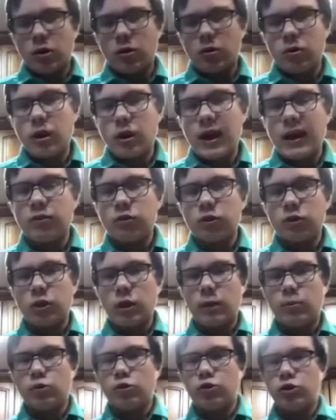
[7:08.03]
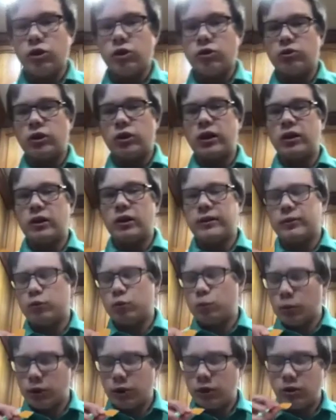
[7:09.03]
classic double cheese, I think, is
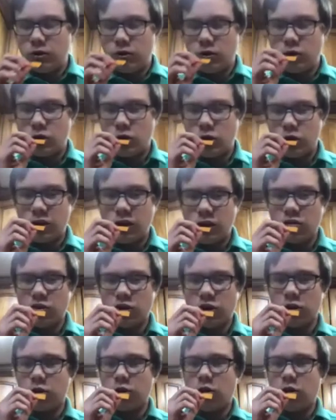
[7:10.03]
pretty decent.